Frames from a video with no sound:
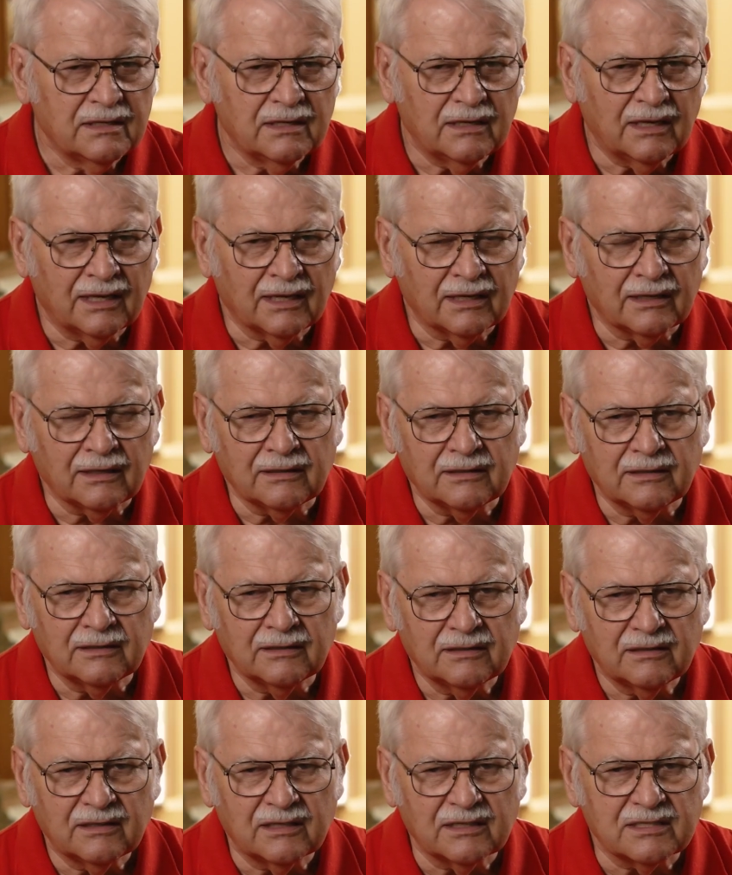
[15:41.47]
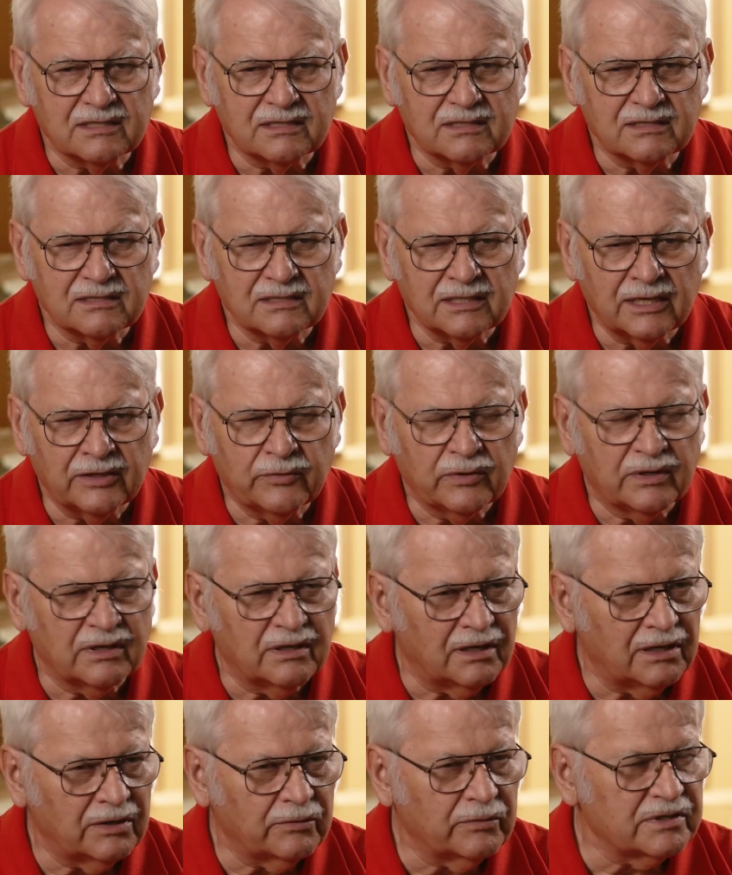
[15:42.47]
And the sentry
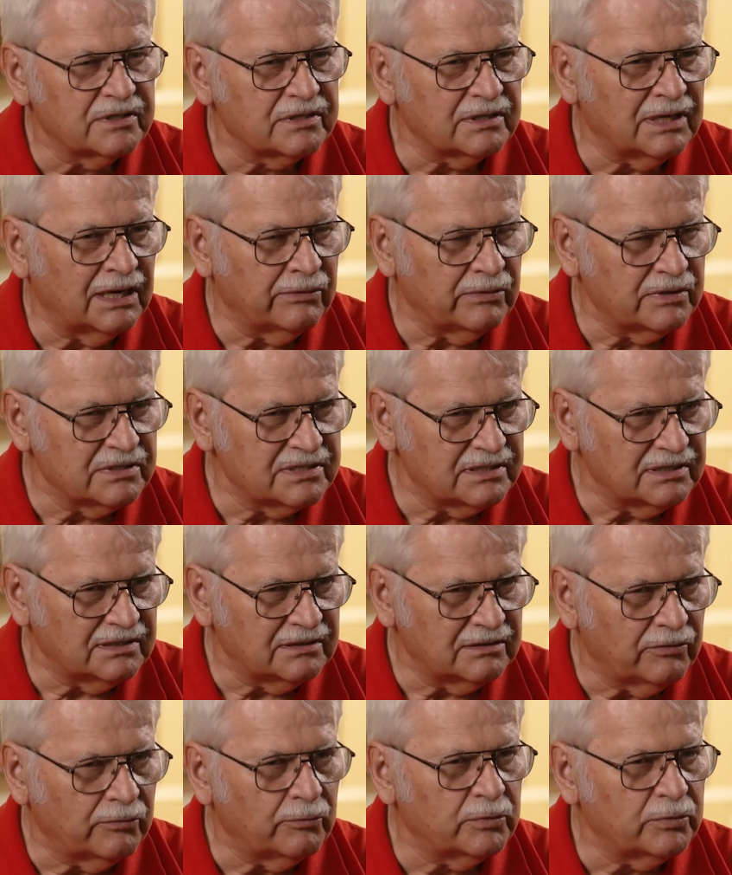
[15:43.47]
dog, which I was,